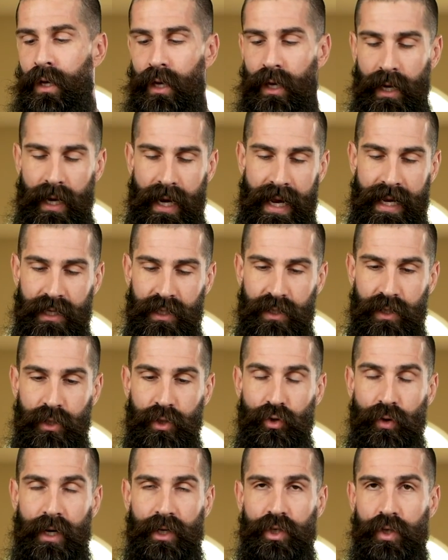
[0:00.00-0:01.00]
and it has the
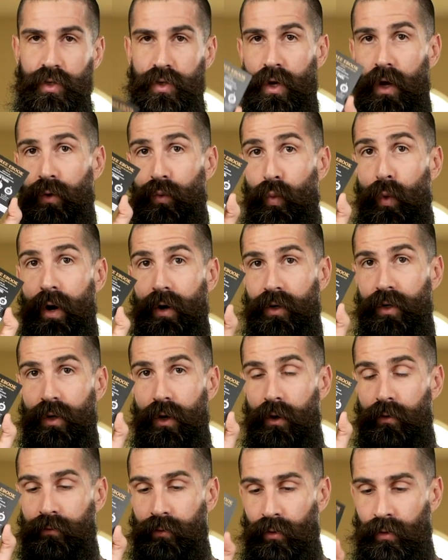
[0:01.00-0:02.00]
directions on where to
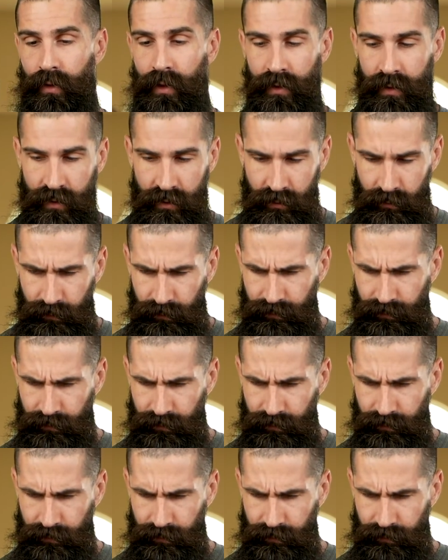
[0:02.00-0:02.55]
go for this.